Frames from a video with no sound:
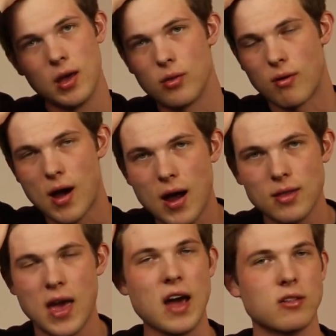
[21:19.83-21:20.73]
They're
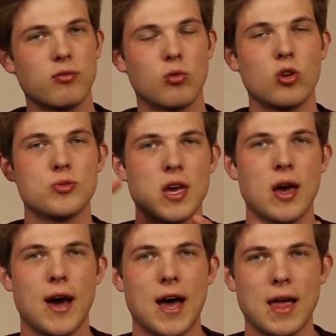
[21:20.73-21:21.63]
highly active groups,
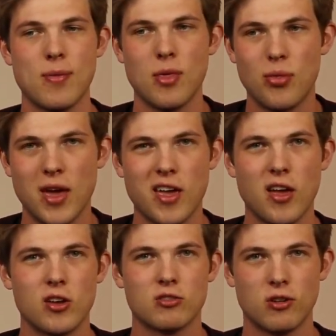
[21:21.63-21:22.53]
and
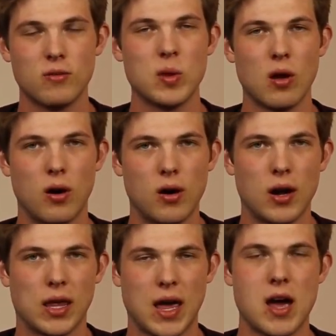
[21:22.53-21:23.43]
they certainly
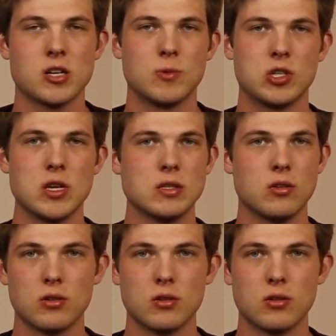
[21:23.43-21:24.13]
are cash machines.